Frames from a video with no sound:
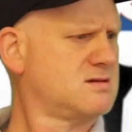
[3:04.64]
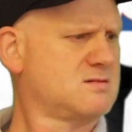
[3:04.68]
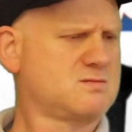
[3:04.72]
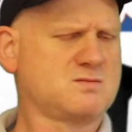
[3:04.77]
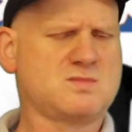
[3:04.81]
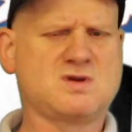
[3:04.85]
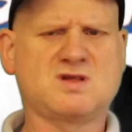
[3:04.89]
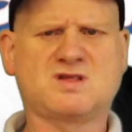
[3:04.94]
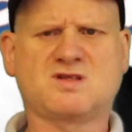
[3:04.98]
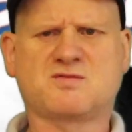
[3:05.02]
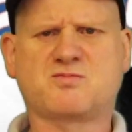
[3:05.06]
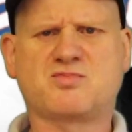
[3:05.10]

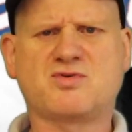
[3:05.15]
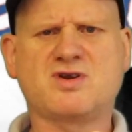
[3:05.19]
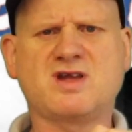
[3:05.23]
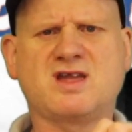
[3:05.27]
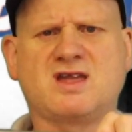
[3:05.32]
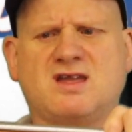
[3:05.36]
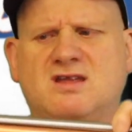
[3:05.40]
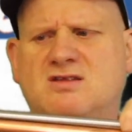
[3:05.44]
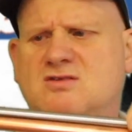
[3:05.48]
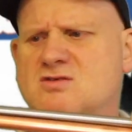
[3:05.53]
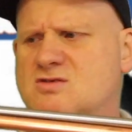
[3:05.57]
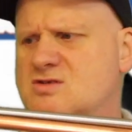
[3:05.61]
my
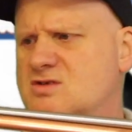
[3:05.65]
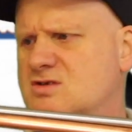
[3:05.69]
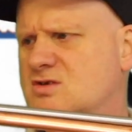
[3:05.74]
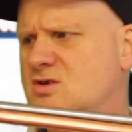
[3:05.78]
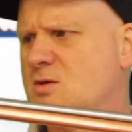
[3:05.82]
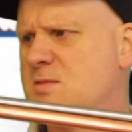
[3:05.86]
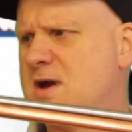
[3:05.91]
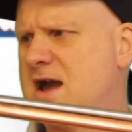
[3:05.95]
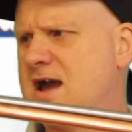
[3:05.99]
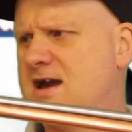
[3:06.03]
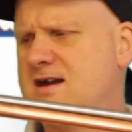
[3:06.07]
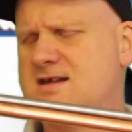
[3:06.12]
spring doesn't
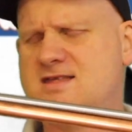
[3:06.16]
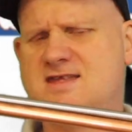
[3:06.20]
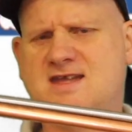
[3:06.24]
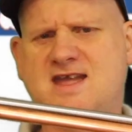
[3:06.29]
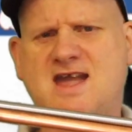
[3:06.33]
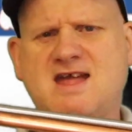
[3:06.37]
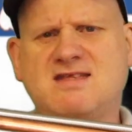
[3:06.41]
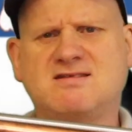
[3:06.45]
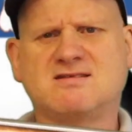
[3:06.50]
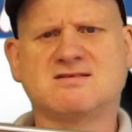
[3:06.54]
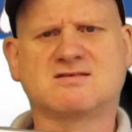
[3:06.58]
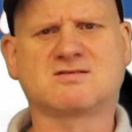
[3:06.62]
come out at the
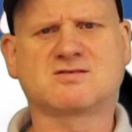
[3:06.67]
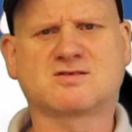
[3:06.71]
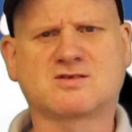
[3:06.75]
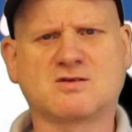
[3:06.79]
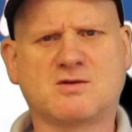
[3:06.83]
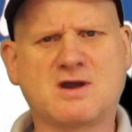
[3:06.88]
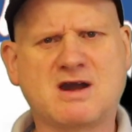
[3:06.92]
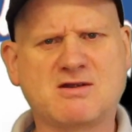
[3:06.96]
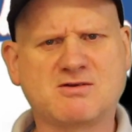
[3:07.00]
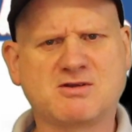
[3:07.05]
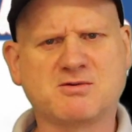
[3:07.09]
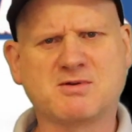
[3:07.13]
end,
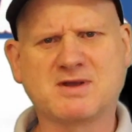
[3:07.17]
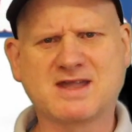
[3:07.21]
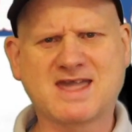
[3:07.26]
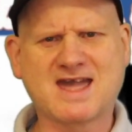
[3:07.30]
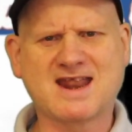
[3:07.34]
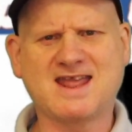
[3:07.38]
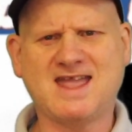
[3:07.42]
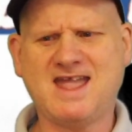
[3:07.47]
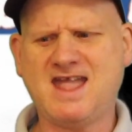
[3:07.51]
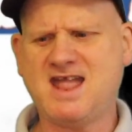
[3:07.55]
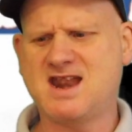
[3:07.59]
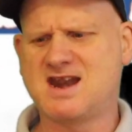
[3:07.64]
so how do I get
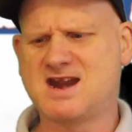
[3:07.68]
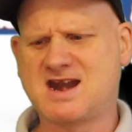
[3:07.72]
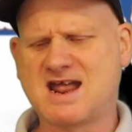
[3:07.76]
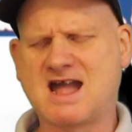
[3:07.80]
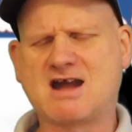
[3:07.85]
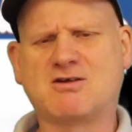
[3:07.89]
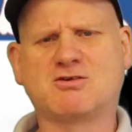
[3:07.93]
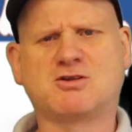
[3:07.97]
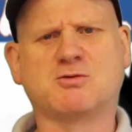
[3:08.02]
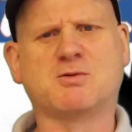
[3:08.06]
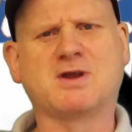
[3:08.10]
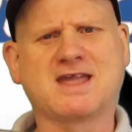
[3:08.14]
it in and
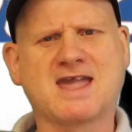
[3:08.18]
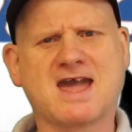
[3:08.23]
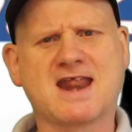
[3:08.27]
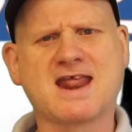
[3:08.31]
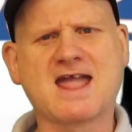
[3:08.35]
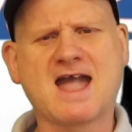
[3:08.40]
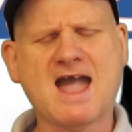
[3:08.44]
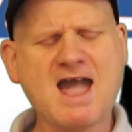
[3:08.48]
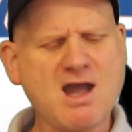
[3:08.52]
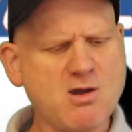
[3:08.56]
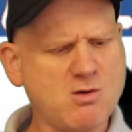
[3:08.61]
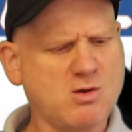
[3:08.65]
how do I get
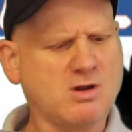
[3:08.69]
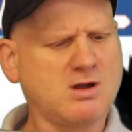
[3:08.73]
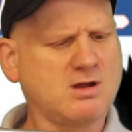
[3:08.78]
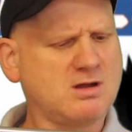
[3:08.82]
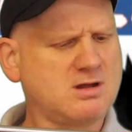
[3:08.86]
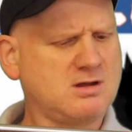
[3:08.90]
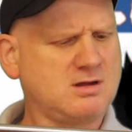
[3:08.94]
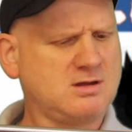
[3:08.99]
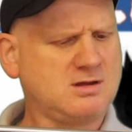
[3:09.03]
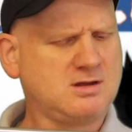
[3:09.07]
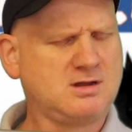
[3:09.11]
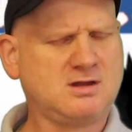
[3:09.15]
it out?
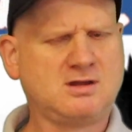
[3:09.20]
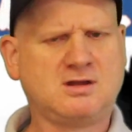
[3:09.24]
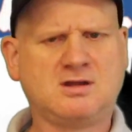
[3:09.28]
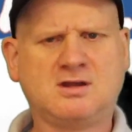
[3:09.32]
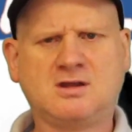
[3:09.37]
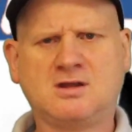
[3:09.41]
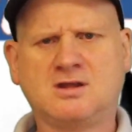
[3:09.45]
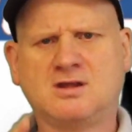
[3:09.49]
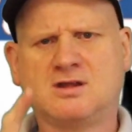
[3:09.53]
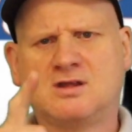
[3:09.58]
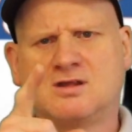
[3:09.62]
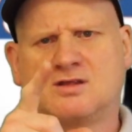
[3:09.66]

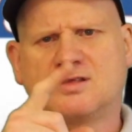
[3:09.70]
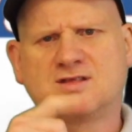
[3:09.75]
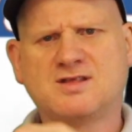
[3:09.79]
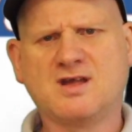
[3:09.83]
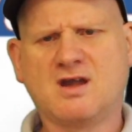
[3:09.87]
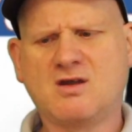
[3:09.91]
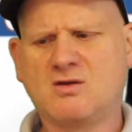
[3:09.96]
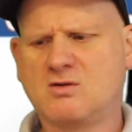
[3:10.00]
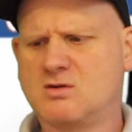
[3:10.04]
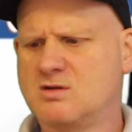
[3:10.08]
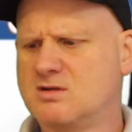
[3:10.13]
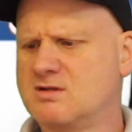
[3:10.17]

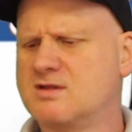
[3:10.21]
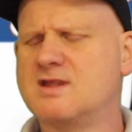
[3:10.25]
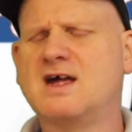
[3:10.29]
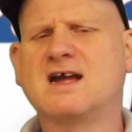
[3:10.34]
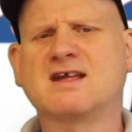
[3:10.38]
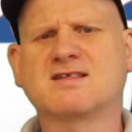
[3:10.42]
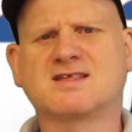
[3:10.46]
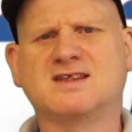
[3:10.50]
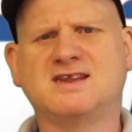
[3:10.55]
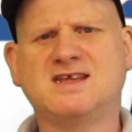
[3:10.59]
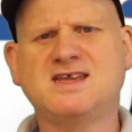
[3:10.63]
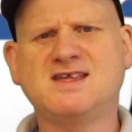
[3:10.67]
So,
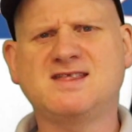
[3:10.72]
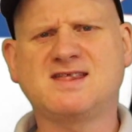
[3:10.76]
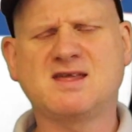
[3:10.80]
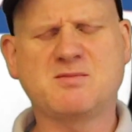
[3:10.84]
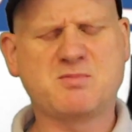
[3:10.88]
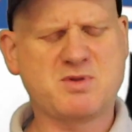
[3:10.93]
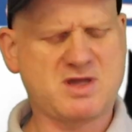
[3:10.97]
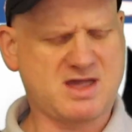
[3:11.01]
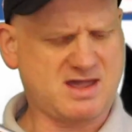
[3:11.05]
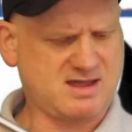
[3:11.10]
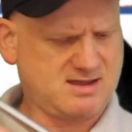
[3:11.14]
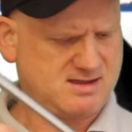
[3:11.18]
that's an easy
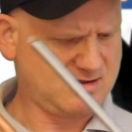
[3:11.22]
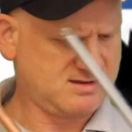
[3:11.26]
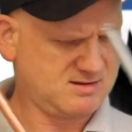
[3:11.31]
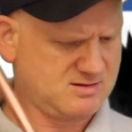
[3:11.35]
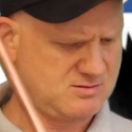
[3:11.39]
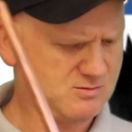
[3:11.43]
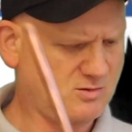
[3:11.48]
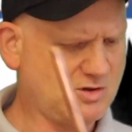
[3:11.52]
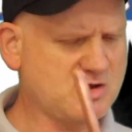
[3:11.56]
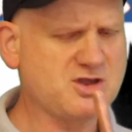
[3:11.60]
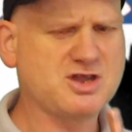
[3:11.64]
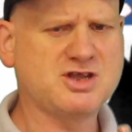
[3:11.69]
bit.
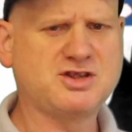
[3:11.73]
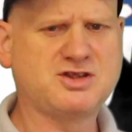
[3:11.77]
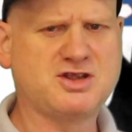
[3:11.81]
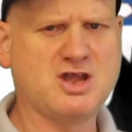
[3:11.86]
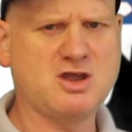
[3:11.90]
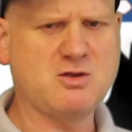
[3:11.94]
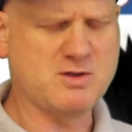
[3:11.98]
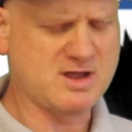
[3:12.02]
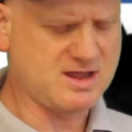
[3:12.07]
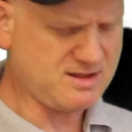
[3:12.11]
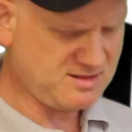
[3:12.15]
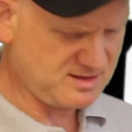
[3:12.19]
What you
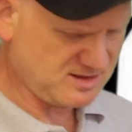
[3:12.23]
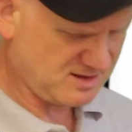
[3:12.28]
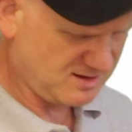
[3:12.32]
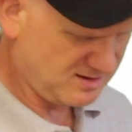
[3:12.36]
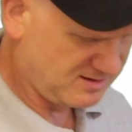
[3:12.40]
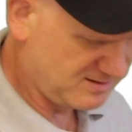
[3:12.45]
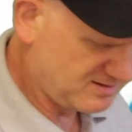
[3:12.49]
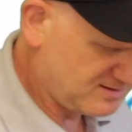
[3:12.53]
do is,